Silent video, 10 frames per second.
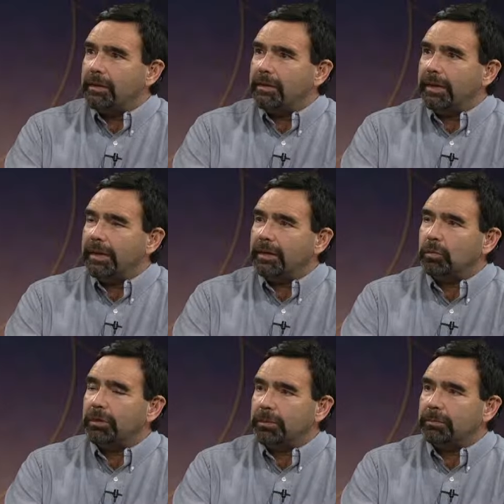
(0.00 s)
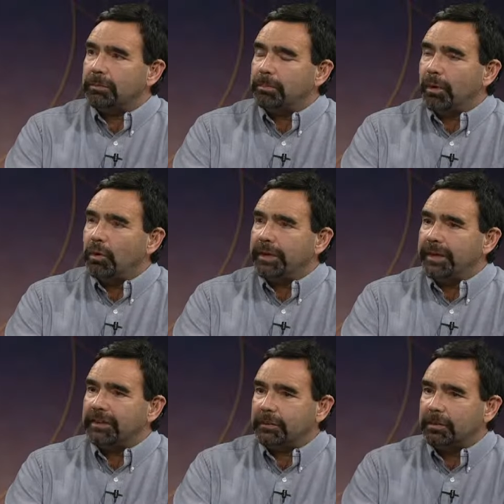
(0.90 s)
Uh, well, the, Pokey
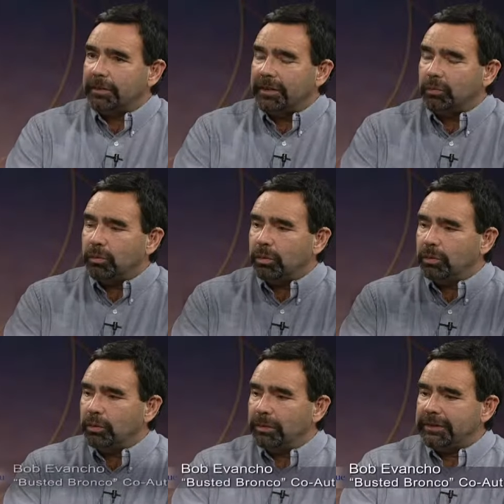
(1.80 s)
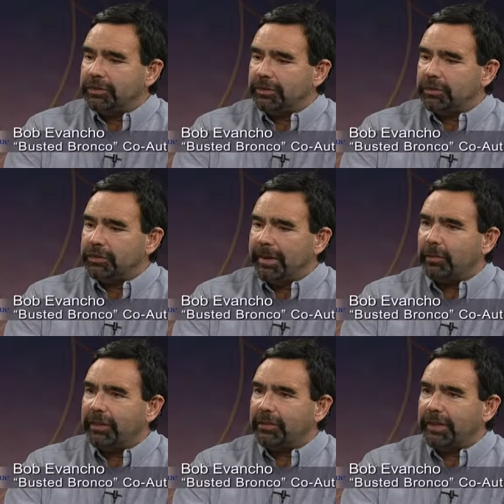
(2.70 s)
Allen, who you mentioned, was the main
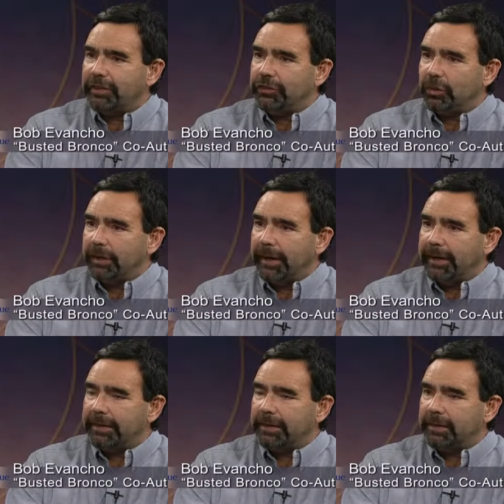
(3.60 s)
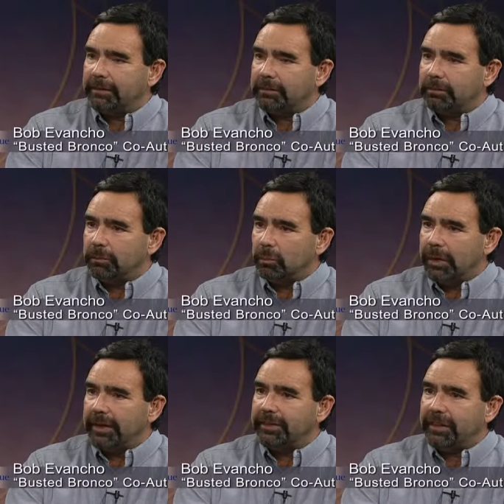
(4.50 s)
reason that Joe and I uh,
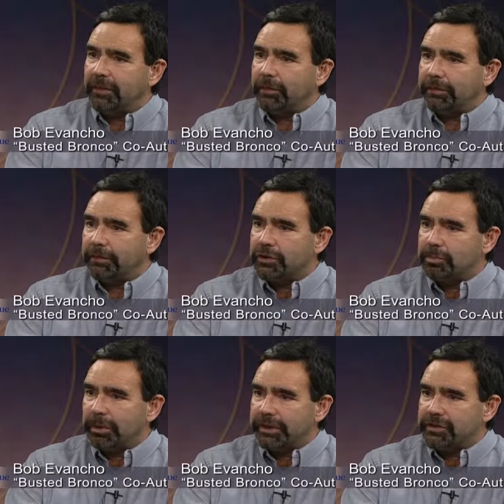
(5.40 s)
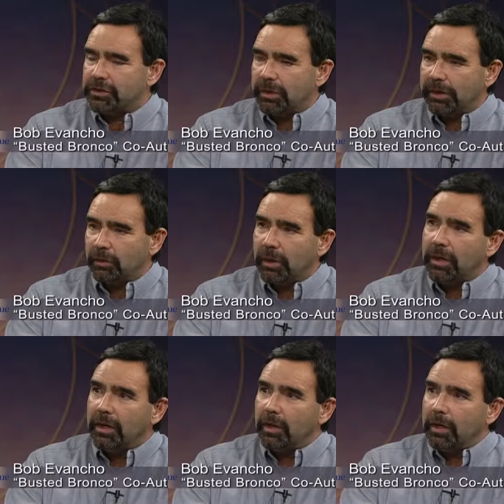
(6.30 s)
got together in the first place. Uh,
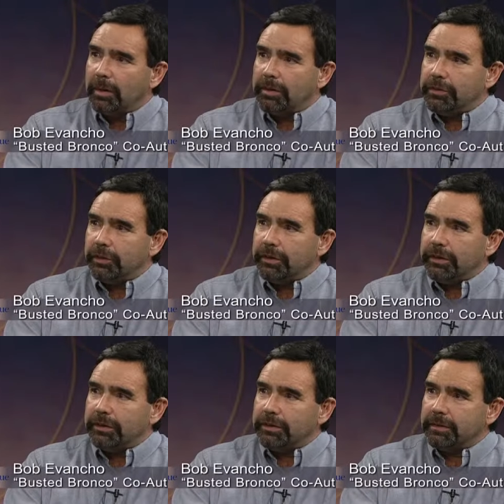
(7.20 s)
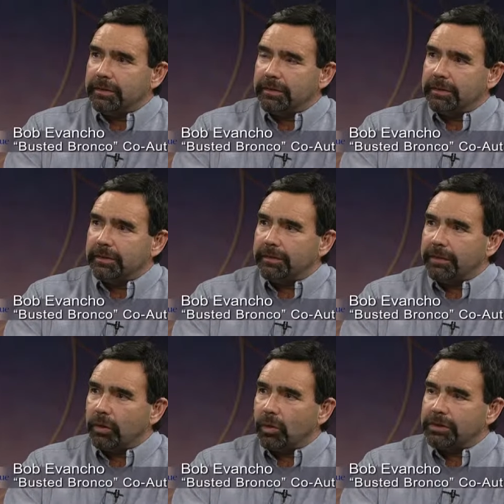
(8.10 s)
during the,
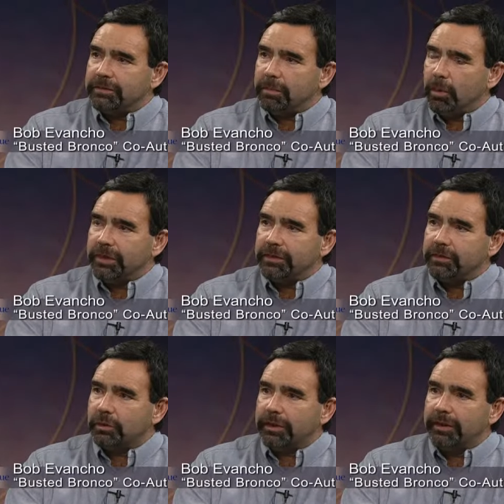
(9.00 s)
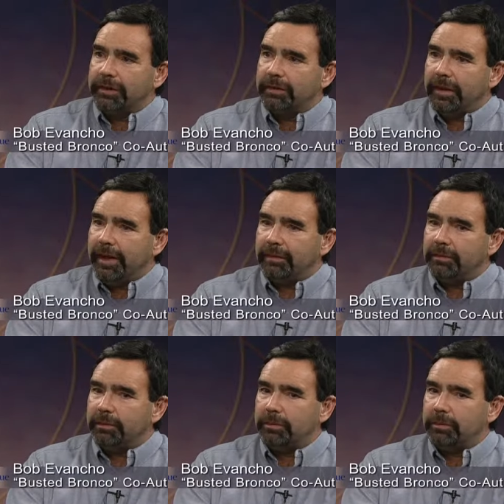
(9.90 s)
the course of Pokey's career and, and